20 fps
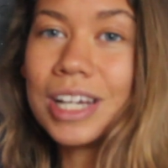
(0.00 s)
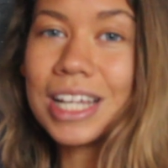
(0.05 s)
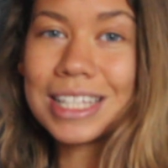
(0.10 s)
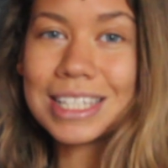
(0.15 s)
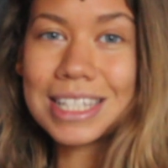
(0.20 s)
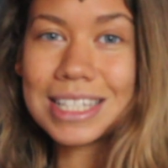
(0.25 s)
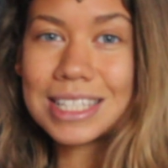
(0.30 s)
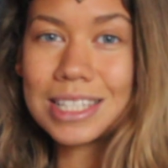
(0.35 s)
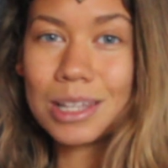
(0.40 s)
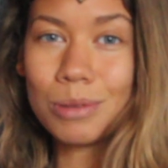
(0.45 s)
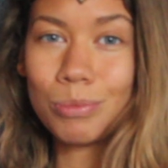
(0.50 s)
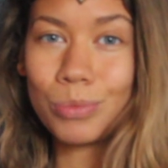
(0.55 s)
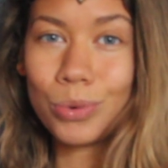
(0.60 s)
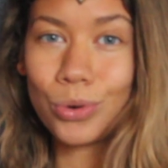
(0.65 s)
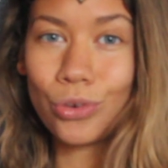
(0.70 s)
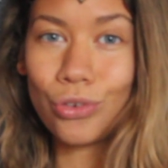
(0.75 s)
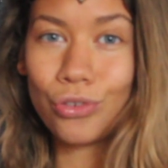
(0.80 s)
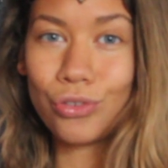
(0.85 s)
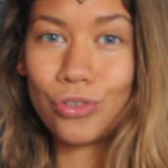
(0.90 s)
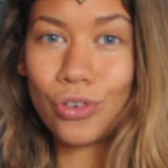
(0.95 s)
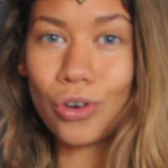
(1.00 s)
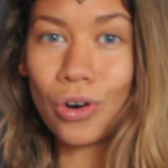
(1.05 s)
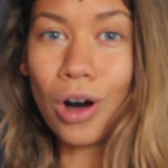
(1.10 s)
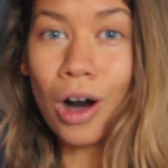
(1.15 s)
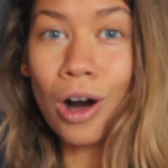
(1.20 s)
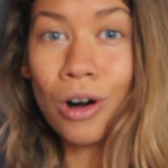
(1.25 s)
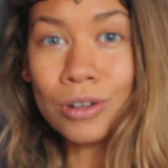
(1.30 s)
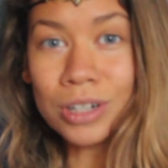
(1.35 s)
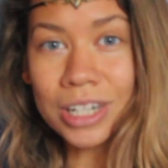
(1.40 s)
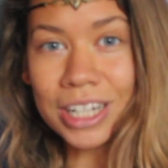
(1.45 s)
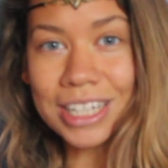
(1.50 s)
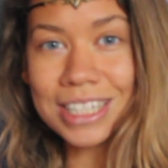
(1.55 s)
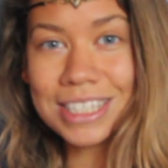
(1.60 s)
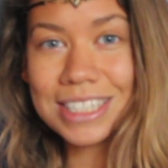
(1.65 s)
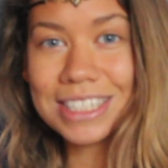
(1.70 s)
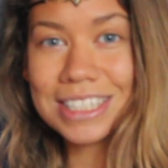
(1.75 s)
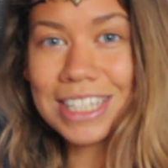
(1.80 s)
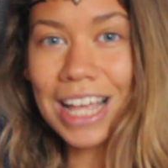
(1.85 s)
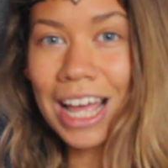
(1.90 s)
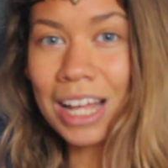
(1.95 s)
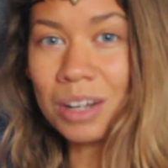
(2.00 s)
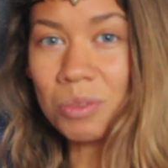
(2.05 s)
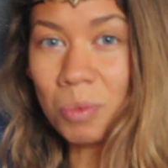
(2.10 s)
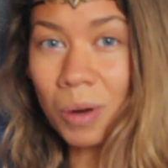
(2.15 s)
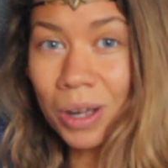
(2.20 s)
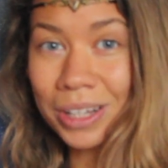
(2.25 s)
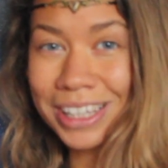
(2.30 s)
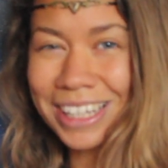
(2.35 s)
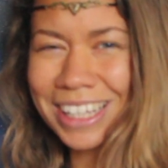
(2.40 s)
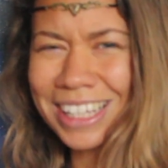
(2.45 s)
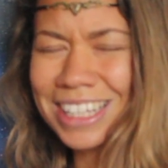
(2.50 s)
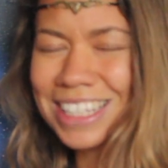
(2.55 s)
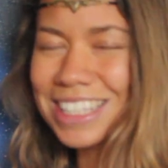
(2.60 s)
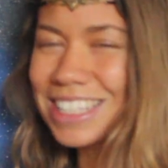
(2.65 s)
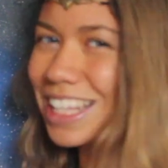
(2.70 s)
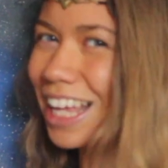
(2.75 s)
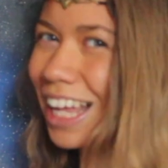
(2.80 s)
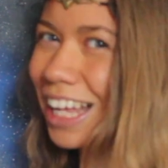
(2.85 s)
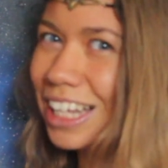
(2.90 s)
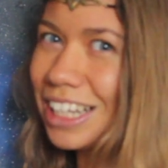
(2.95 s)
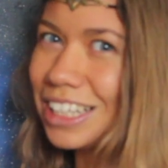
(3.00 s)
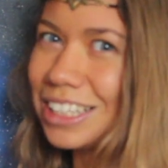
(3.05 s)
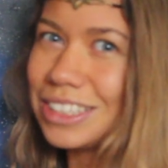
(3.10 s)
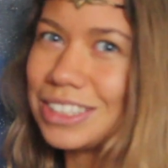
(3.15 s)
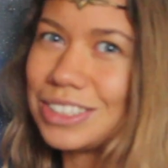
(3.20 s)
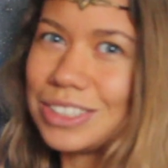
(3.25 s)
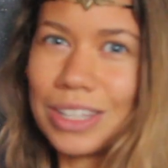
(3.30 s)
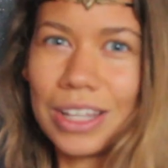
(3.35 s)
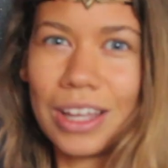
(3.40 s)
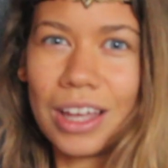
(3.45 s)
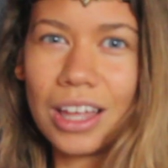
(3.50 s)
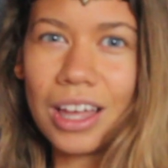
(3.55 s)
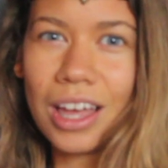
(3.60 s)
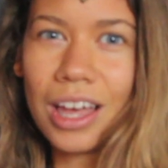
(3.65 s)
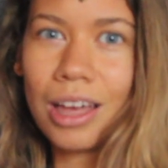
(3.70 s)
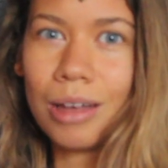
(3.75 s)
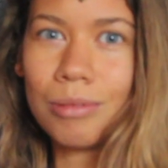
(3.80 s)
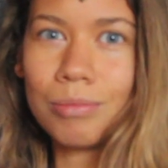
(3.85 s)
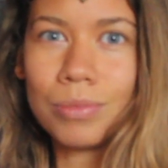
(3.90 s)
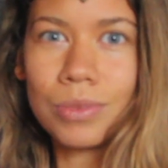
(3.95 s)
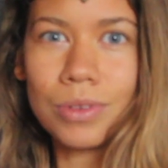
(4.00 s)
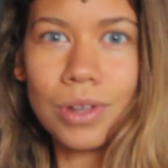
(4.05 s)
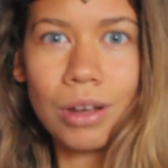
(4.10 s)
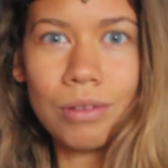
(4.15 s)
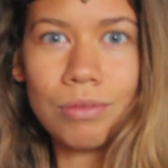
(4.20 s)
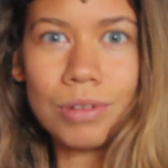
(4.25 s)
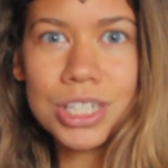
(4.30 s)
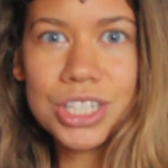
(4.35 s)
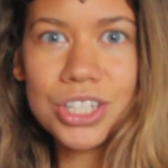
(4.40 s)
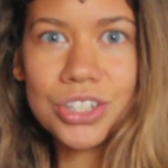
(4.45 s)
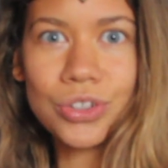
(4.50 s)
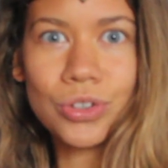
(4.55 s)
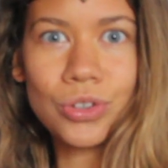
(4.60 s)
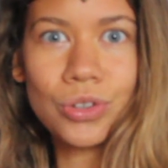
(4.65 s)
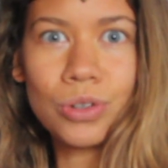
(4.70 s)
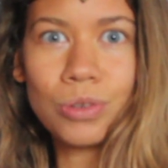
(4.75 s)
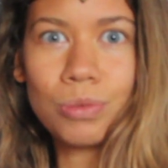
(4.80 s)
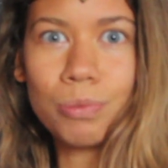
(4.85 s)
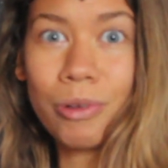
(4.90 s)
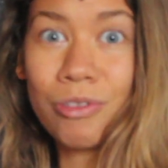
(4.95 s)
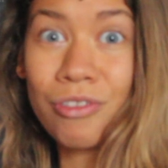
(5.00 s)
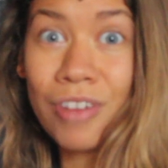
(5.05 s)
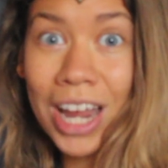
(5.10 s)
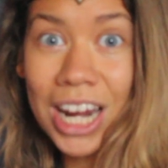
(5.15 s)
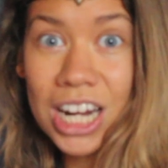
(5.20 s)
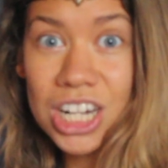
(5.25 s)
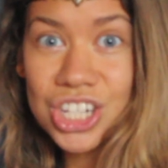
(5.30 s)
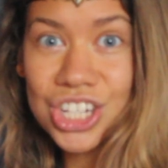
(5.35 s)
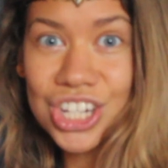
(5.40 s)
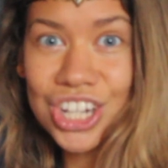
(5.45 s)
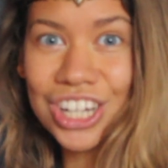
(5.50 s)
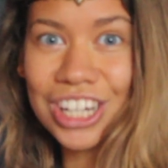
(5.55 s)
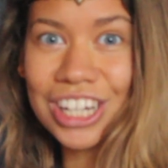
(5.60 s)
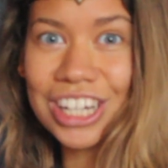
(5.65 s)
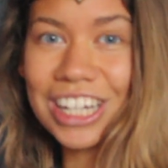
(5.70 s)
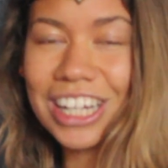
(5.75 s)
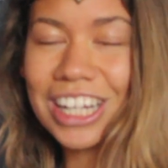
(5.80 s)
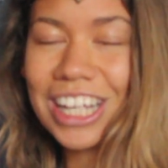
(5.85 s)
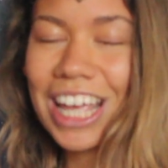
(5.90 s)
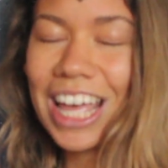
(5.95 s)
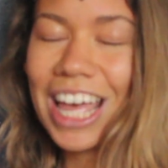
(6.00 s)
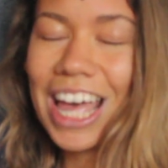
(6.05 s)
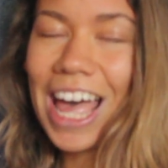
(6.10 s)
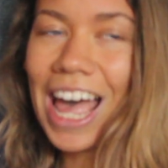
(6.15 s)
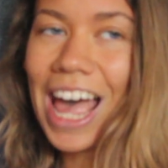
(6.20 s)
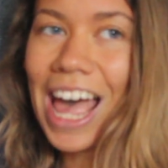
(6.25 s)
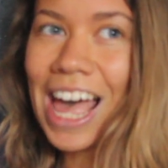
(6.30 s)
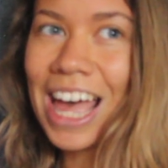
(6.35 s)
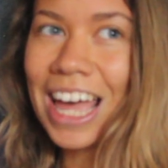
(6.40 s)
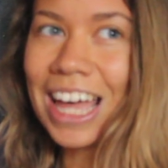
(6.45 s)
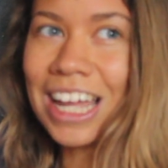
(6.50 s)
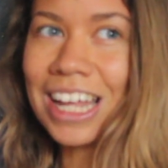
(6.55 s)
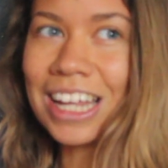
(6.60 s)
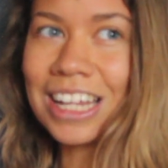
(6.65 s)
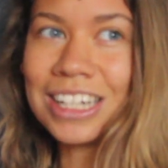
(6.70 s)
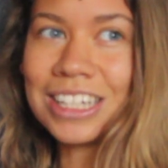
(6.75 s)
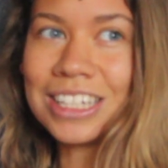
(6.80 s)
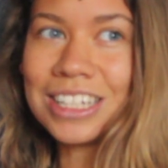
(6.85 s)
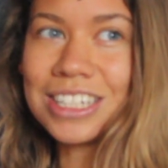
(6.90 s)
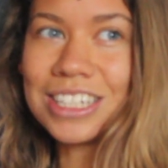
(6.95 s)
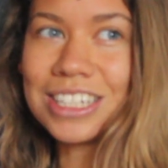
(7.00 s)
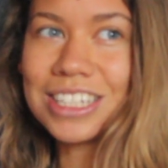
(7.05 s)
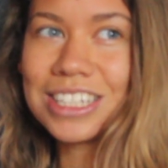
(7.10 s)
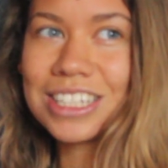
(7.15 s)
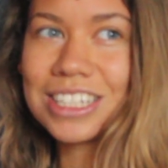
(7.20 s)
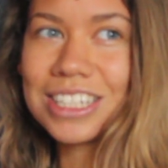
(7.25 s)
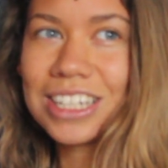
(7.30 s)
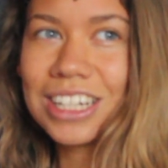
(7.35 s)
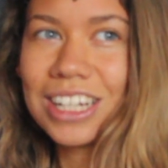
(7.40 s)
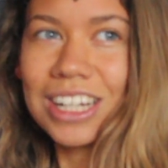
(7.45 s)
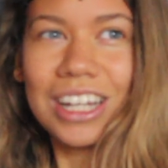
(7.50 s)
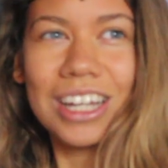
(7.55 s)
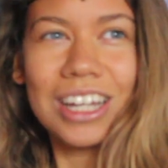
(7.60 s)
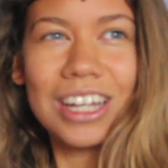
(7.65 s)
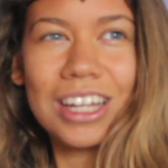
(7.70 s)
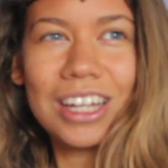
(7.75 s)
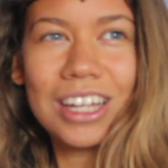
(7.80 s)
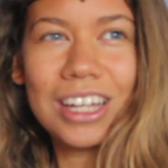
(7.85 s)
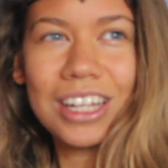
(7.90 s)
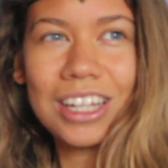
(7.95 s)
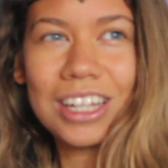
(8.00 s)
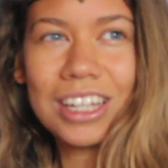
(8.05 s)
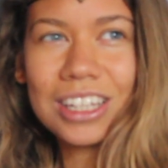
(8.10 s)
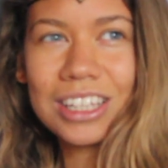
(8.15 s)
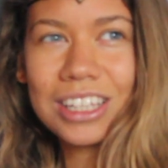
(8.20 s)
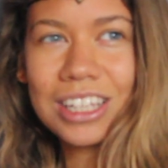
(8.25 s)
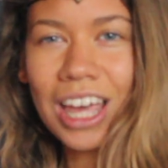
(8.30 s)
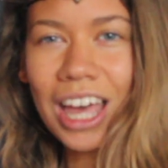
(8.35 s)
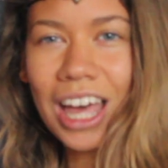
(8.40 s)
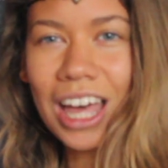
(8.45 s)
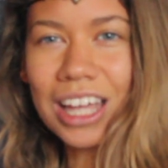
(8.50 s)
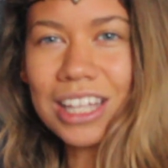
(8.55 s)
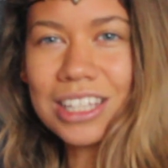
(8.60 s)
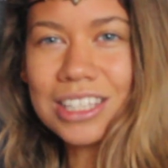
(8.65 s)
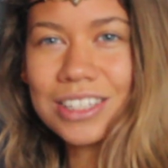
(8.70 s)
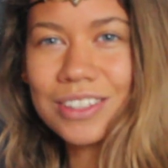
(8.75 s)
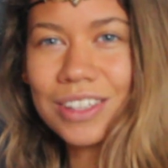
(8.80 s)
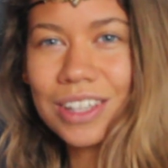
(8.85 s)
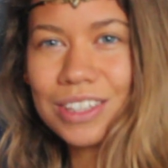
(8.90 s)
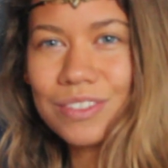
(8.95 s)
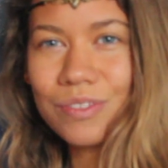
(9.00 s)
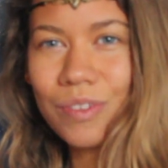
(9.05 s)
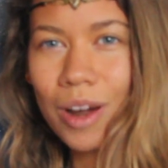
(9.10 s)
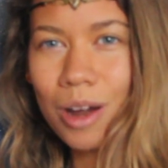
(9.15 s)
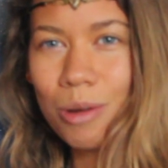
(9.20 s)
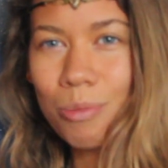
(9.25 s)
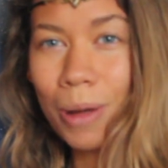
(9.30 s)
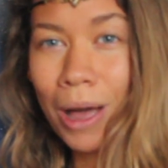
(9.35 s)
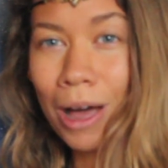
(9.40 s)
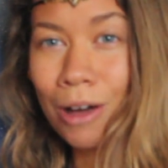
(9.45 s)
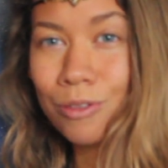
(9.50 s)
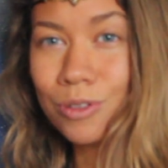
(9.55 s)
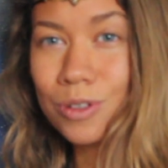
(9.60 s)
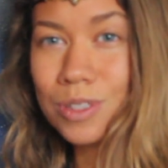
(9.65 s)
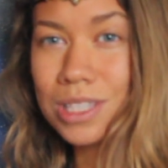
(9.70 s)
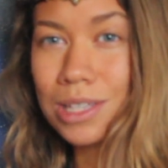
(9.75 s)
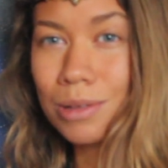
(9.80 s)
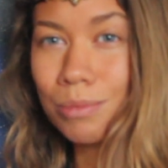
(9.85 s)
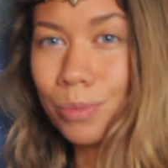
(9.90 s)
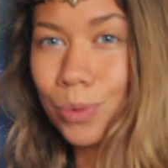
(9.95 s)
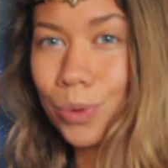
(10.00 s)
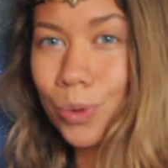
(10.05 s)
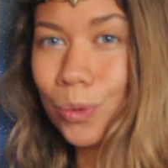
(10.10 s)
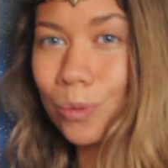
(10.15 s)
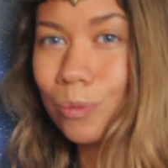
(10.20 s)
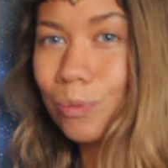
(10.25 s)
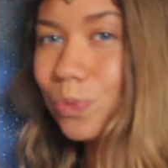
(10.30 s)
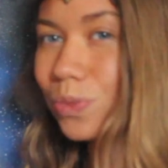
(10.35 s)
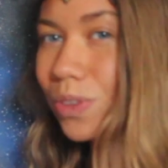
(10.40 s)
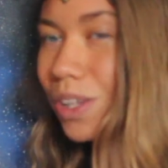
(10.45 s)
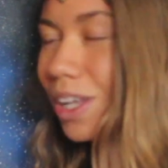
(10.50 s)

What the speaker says: is a symbol for wholeness and oneness and original perfection, and yeah, it's a very powerful symbol.